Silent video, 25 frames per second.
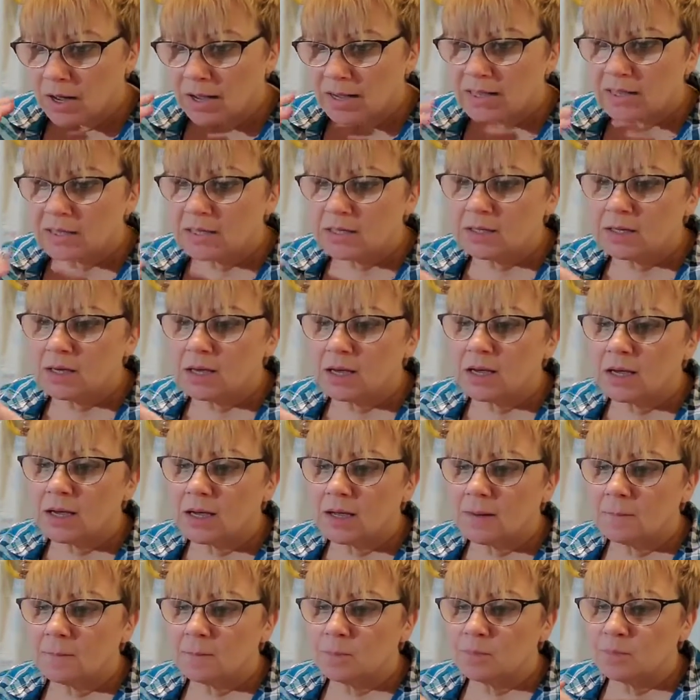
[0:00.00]

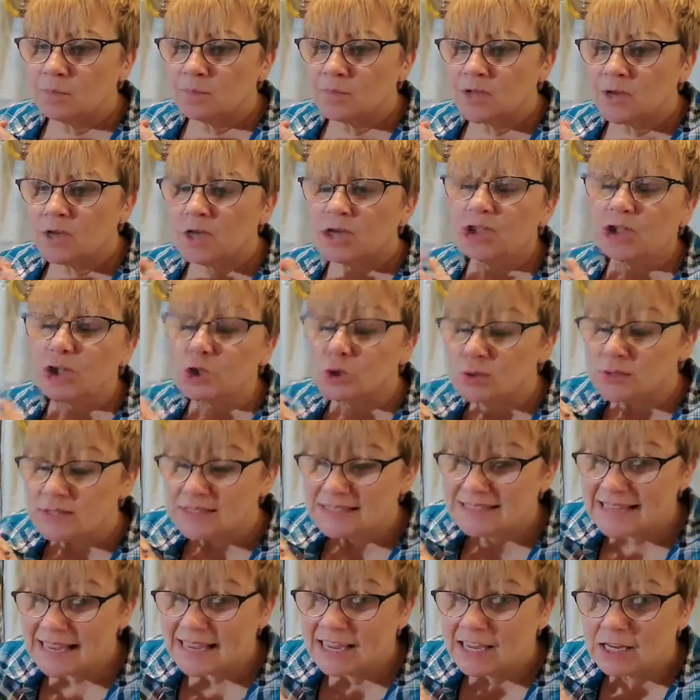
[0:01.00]
my
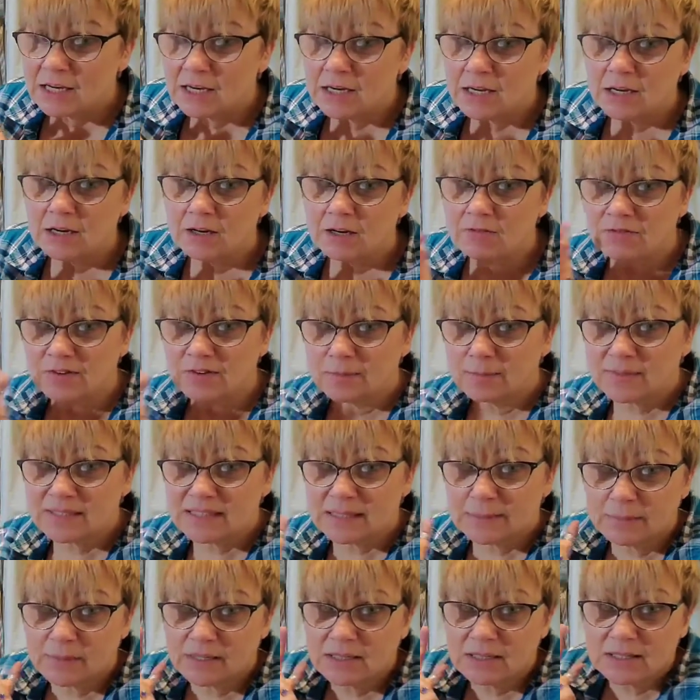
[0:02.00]

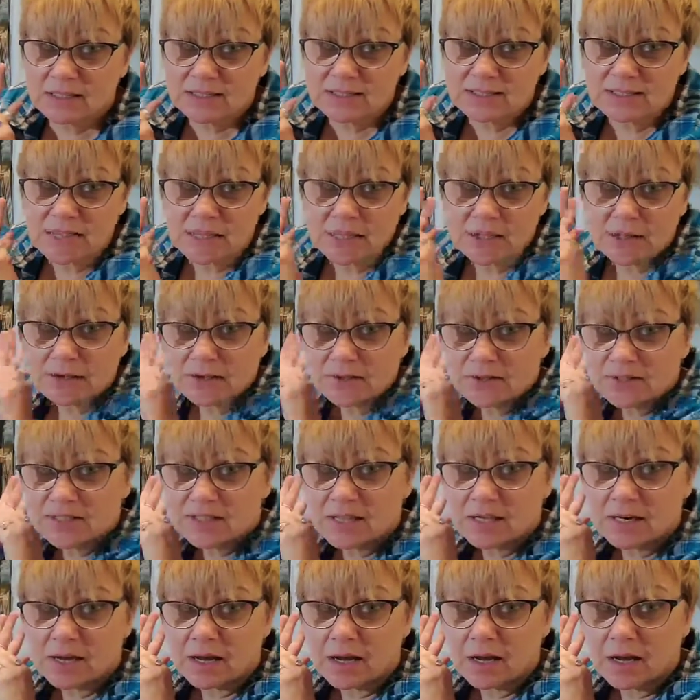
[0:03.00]
understanding from some of the
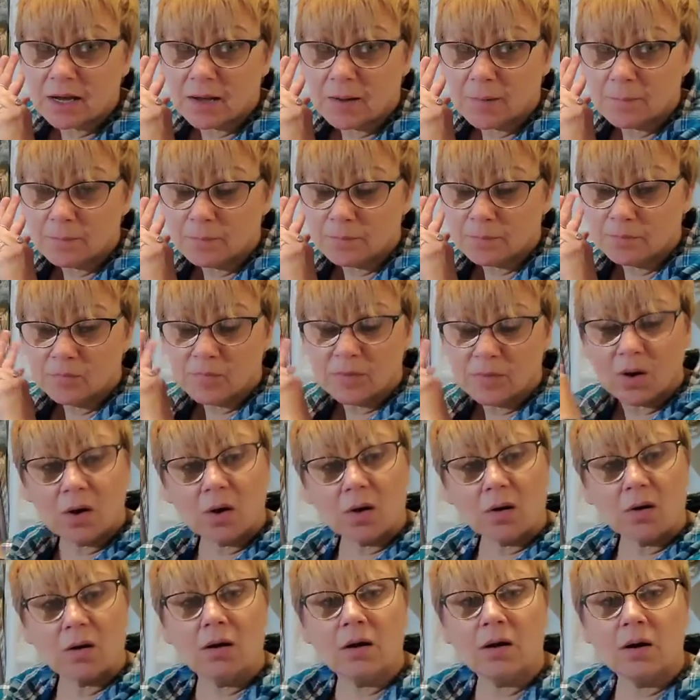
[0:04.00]
sellers that
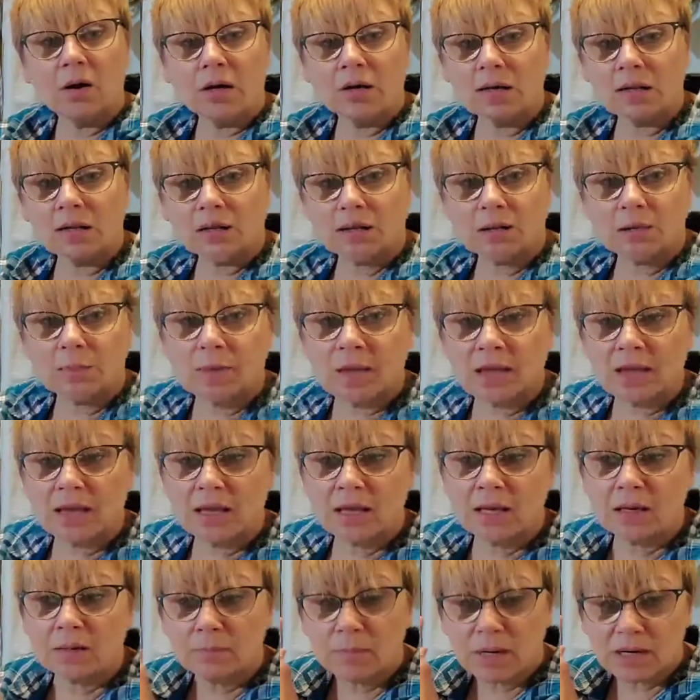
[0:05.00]
are on
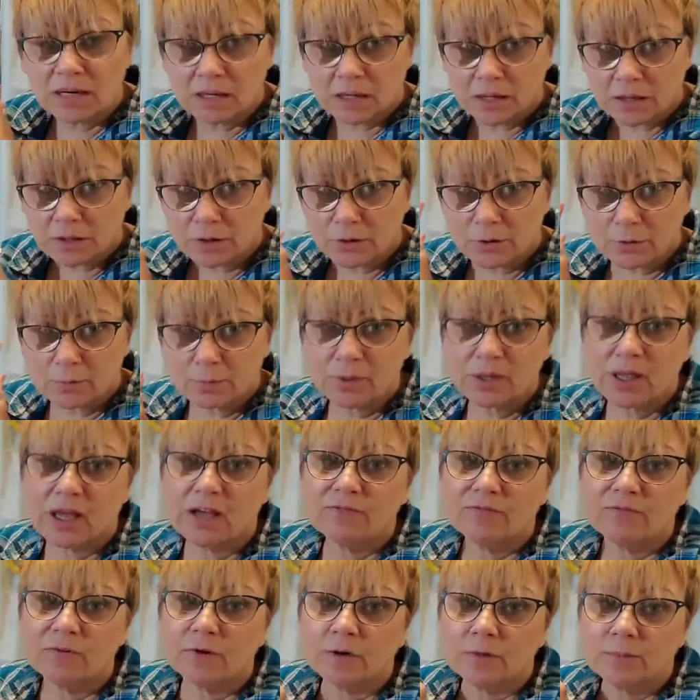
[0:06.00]
eBay and many
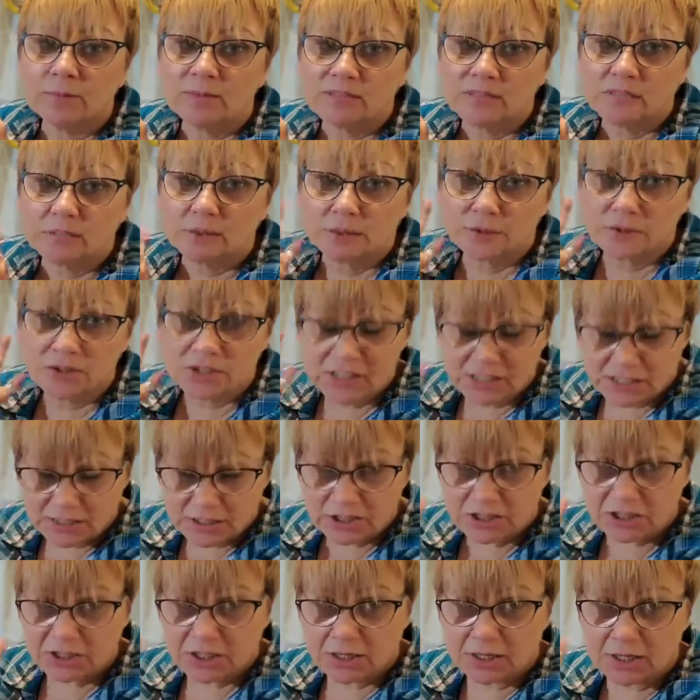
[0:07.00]
other platforms
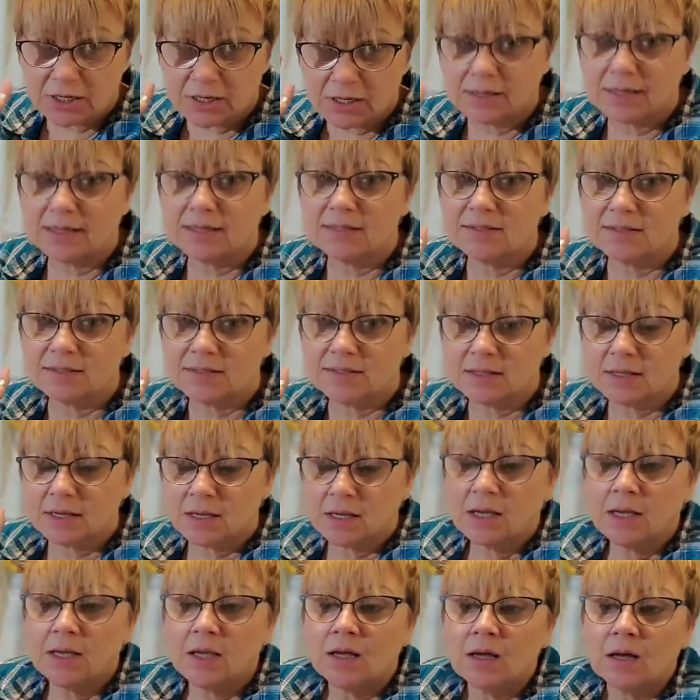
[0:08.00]
that are teaching
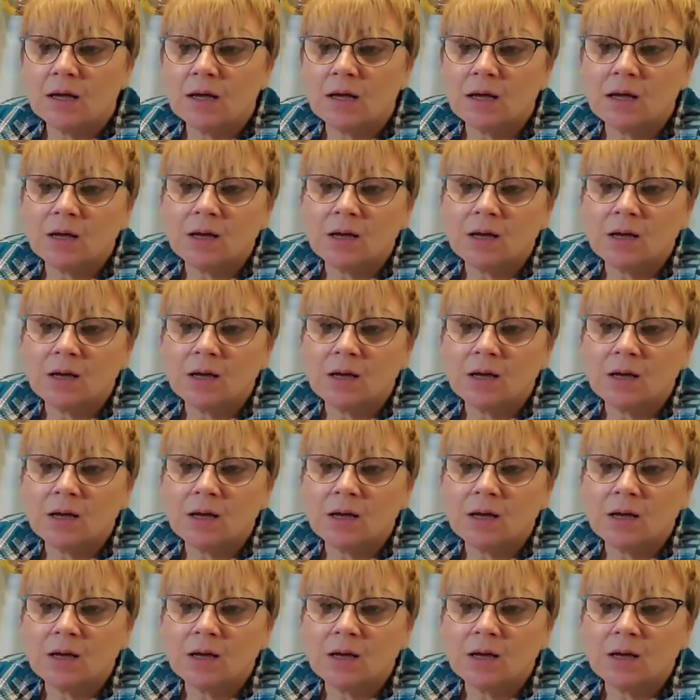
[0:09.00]
us